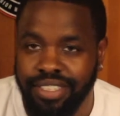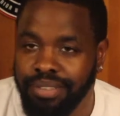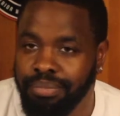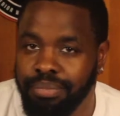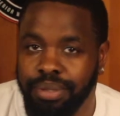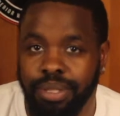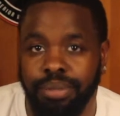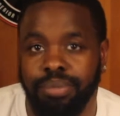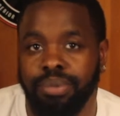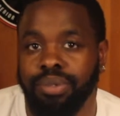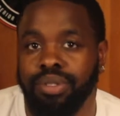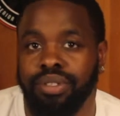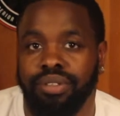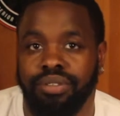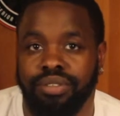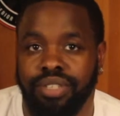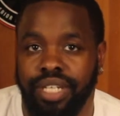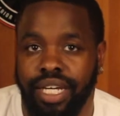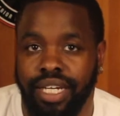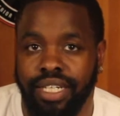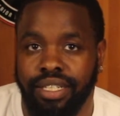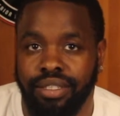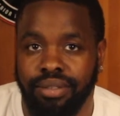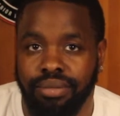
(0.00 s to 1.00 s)
People don't
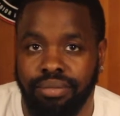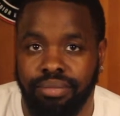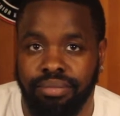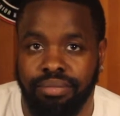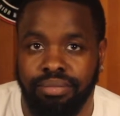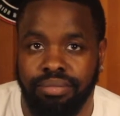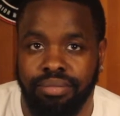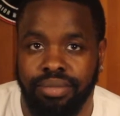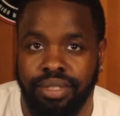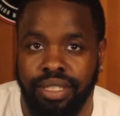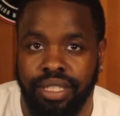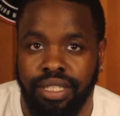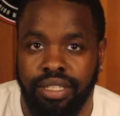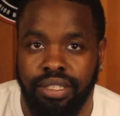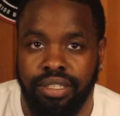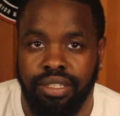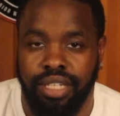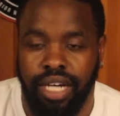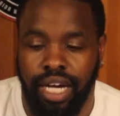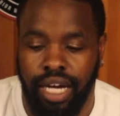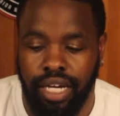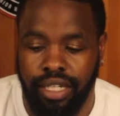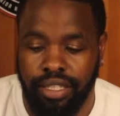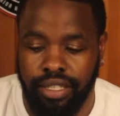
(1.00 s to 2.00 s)
like him.
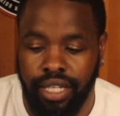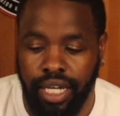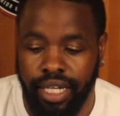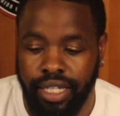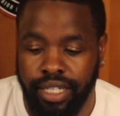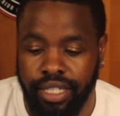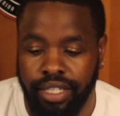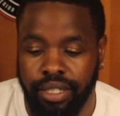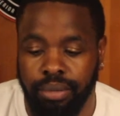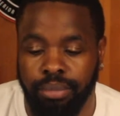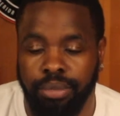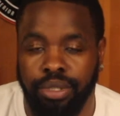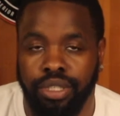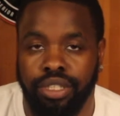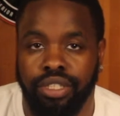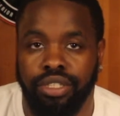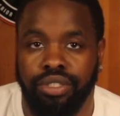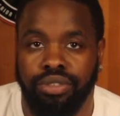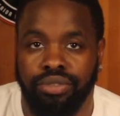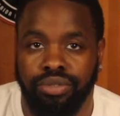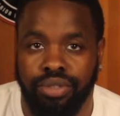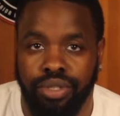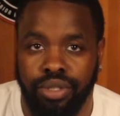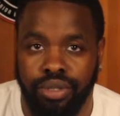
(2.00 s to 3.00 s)
I like him in
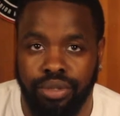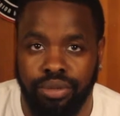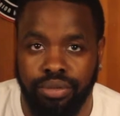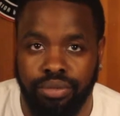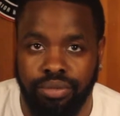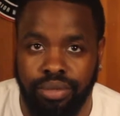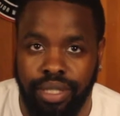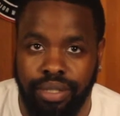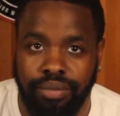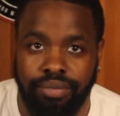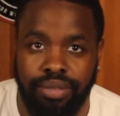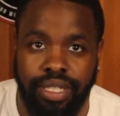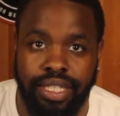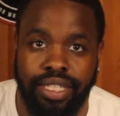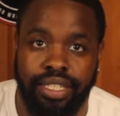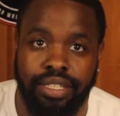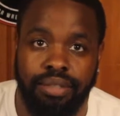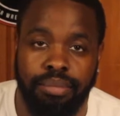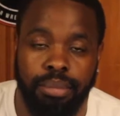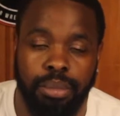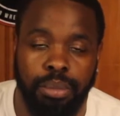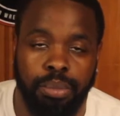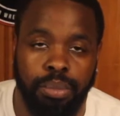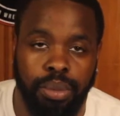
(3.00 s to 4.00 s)
this role. I'm liking
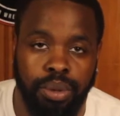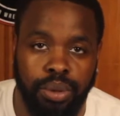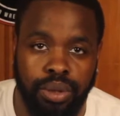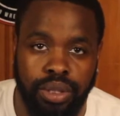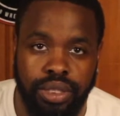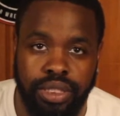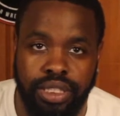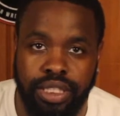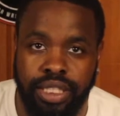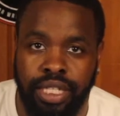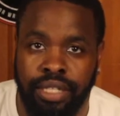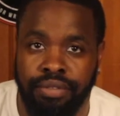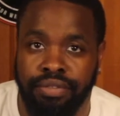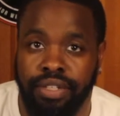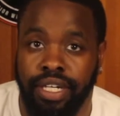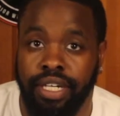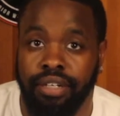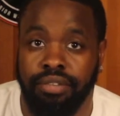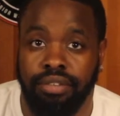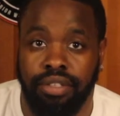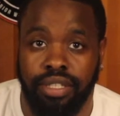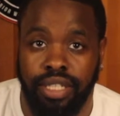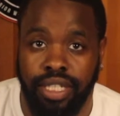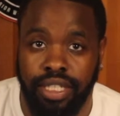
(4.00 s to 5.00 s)
him more than I've
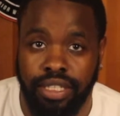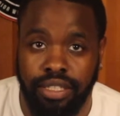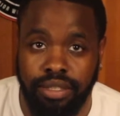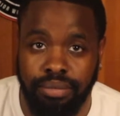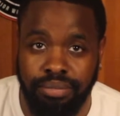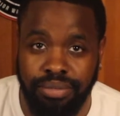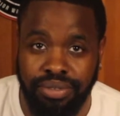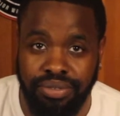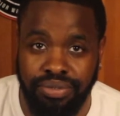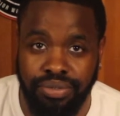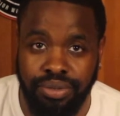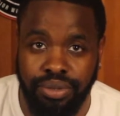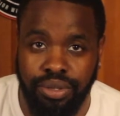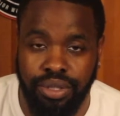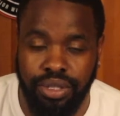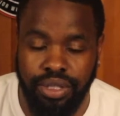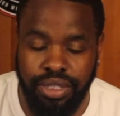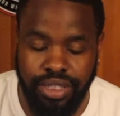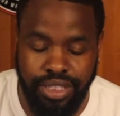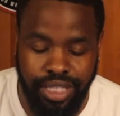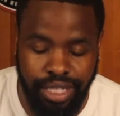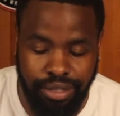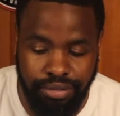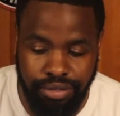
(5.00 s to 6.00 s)
ever liked him before.
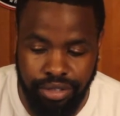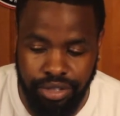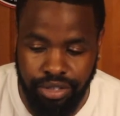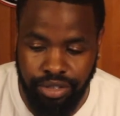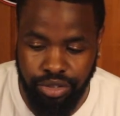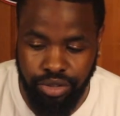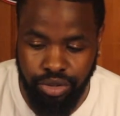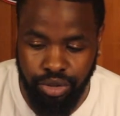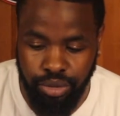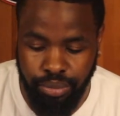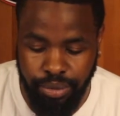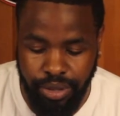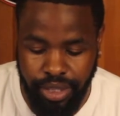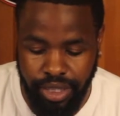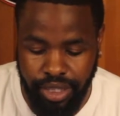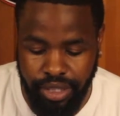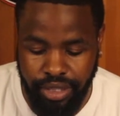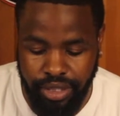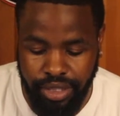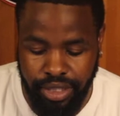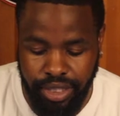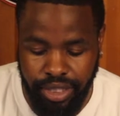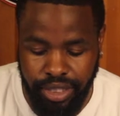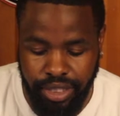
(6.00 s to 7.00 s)
He got rid of the stupid
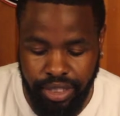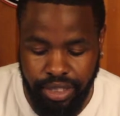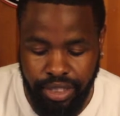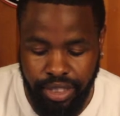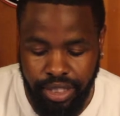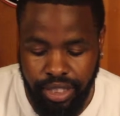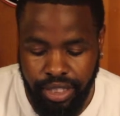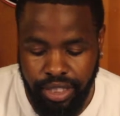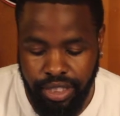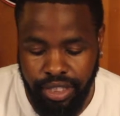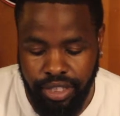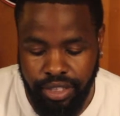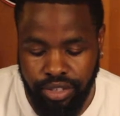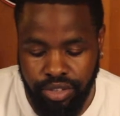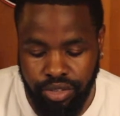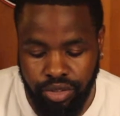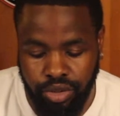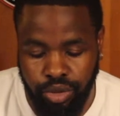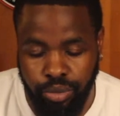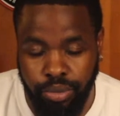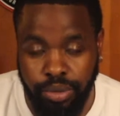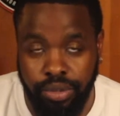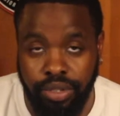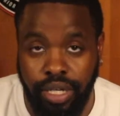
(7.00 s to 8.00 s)
haircut and the
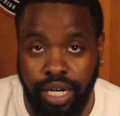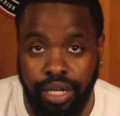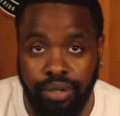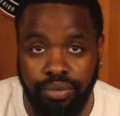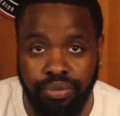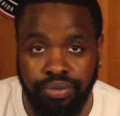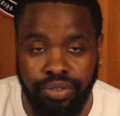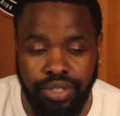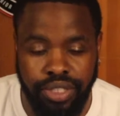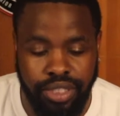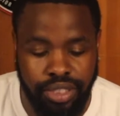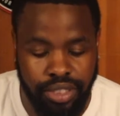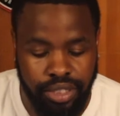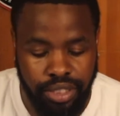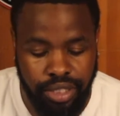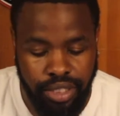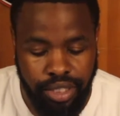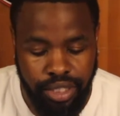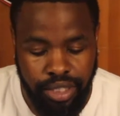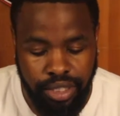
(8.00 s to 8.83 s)
stupid outfit.